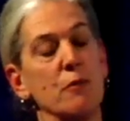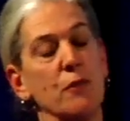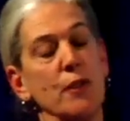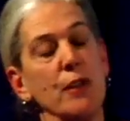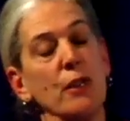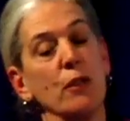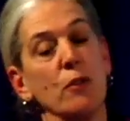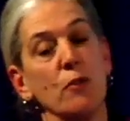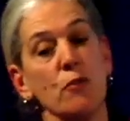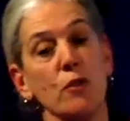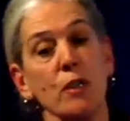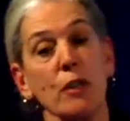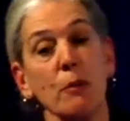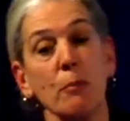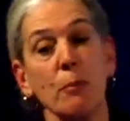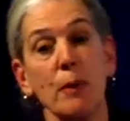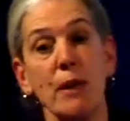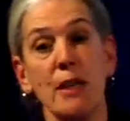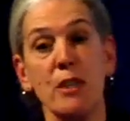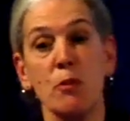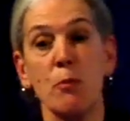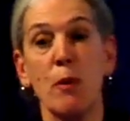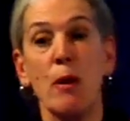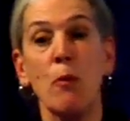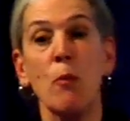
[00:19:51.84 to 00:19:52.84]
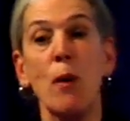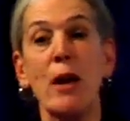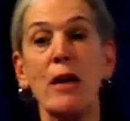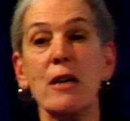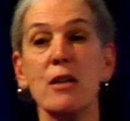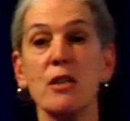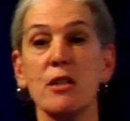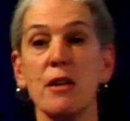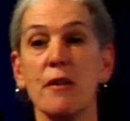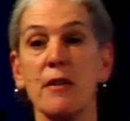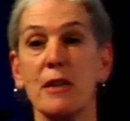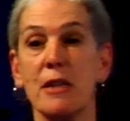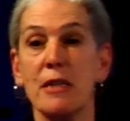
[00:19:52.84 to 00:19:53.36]
field trip is we
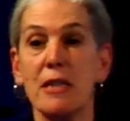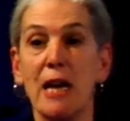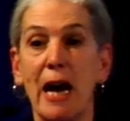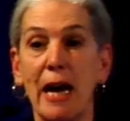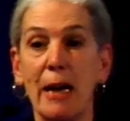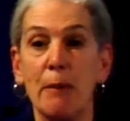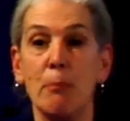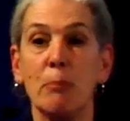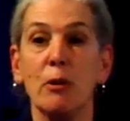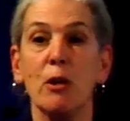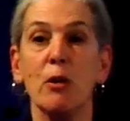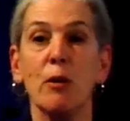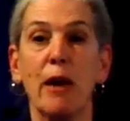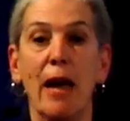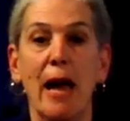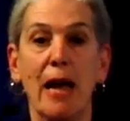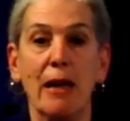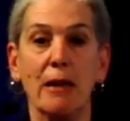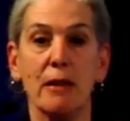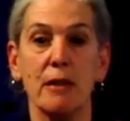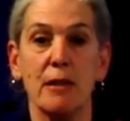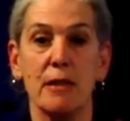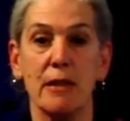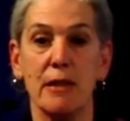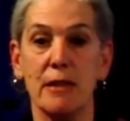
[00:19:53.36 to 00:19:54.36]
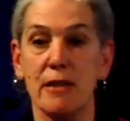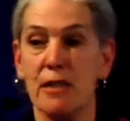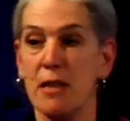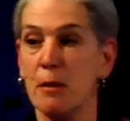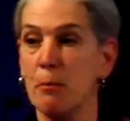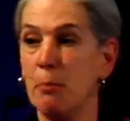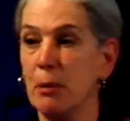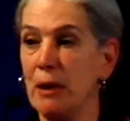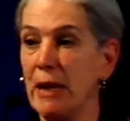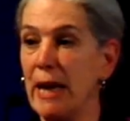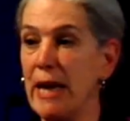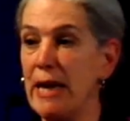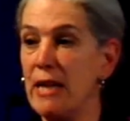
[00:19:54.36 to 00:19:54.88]
went to the type localities,
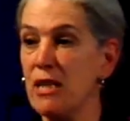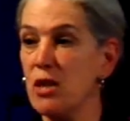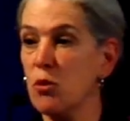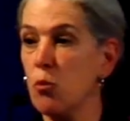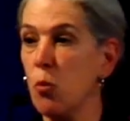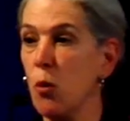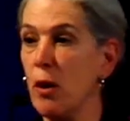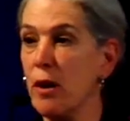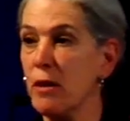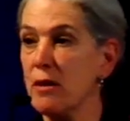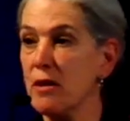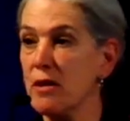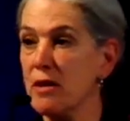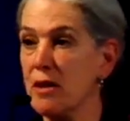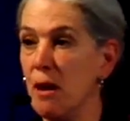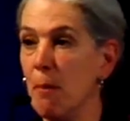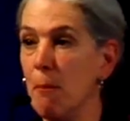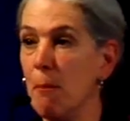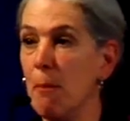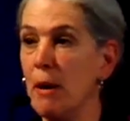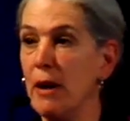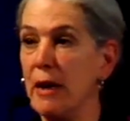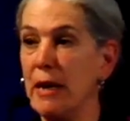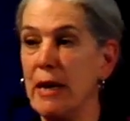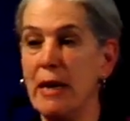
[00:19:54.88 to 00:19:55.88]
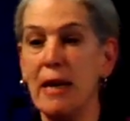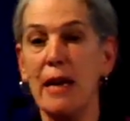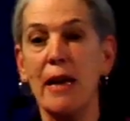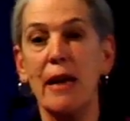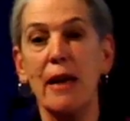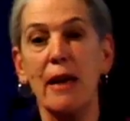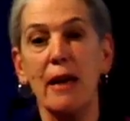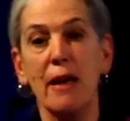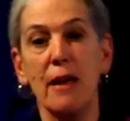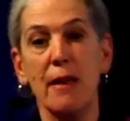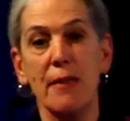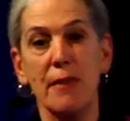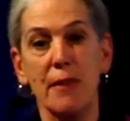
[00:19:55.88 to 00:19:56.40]
the place where somebody,
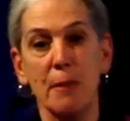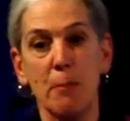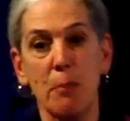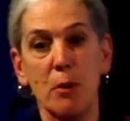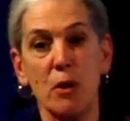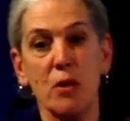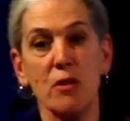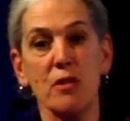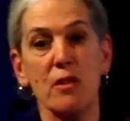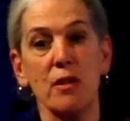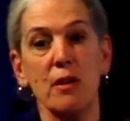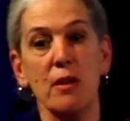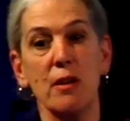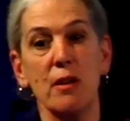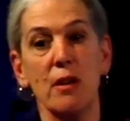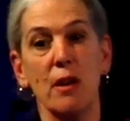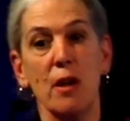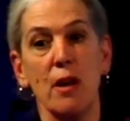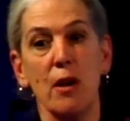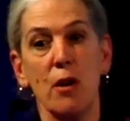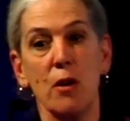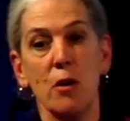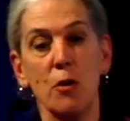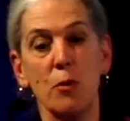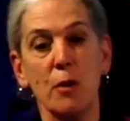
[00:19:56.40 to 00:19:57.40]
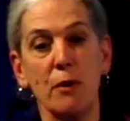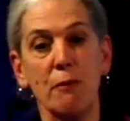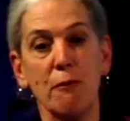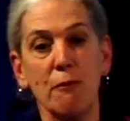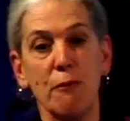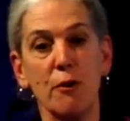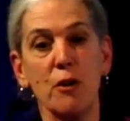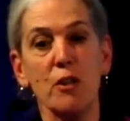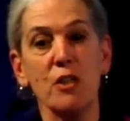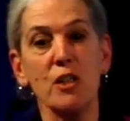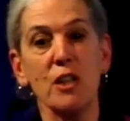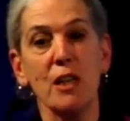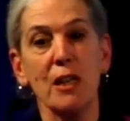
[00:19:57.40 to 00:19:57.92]
the person who had
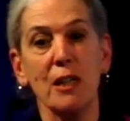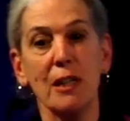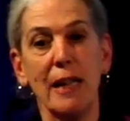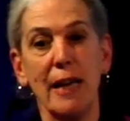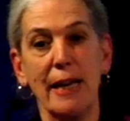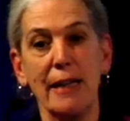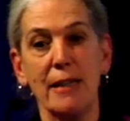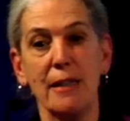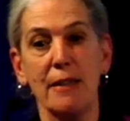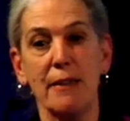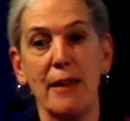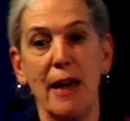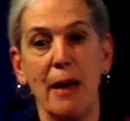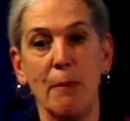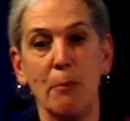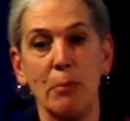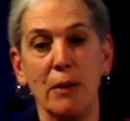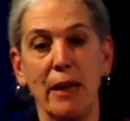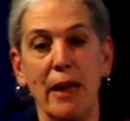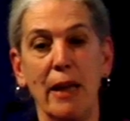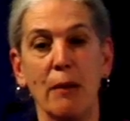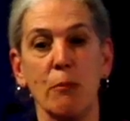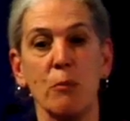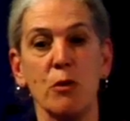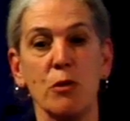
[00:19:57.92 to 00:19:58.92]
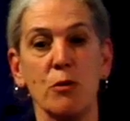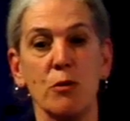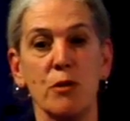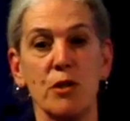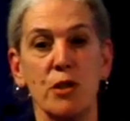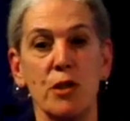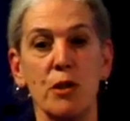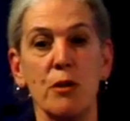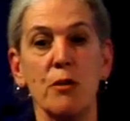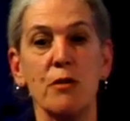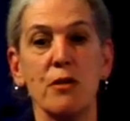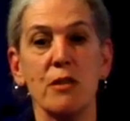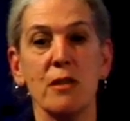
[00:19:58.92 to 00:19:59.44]
first collected that plant, which
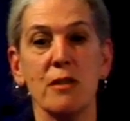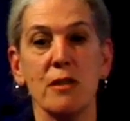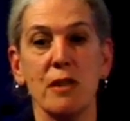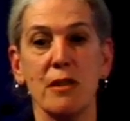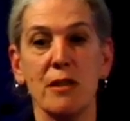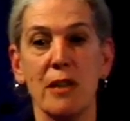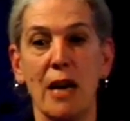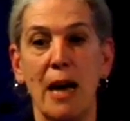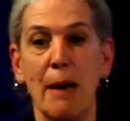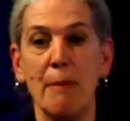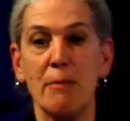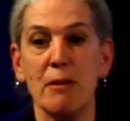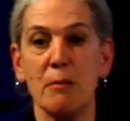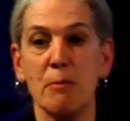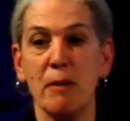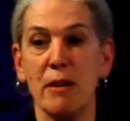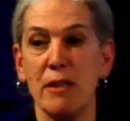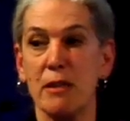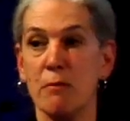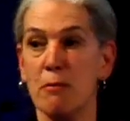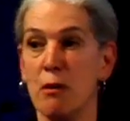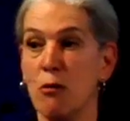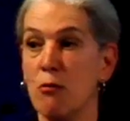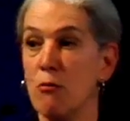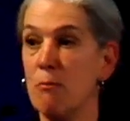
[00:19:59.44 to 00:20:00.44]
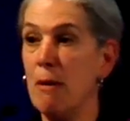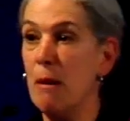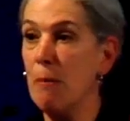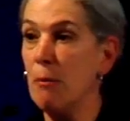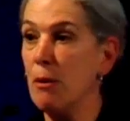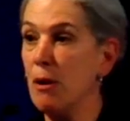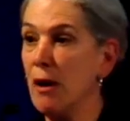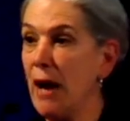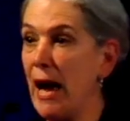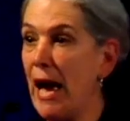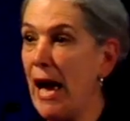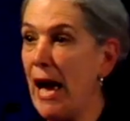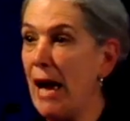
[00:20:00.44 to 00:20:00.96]
was used as a type specimen.
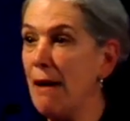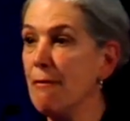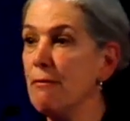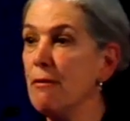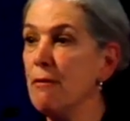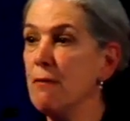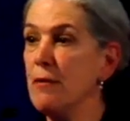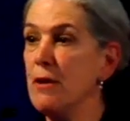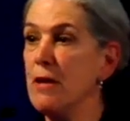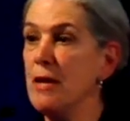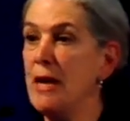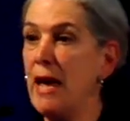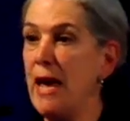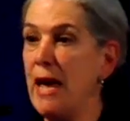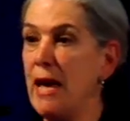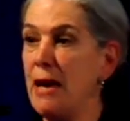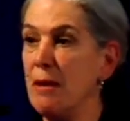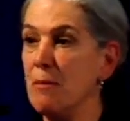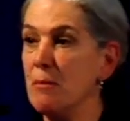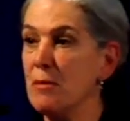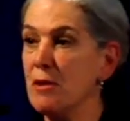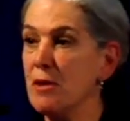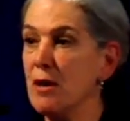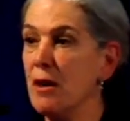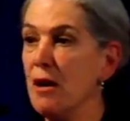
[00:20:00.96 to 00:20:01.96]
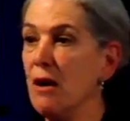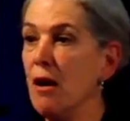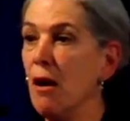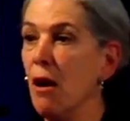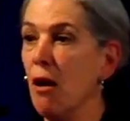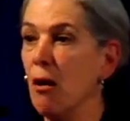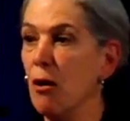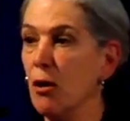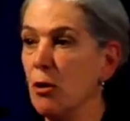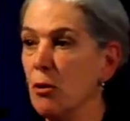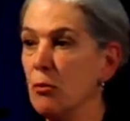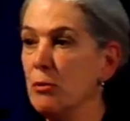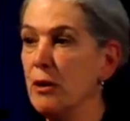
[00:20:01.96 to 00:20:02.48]
Remember, half of the names
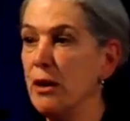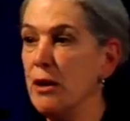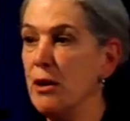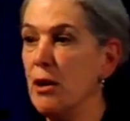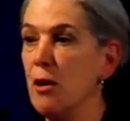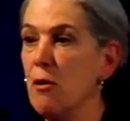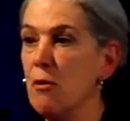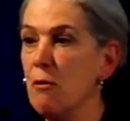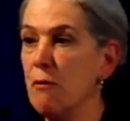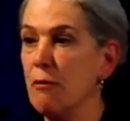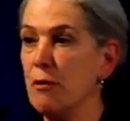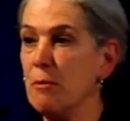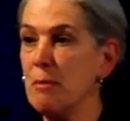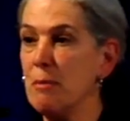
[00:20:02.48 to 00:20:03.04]
are only known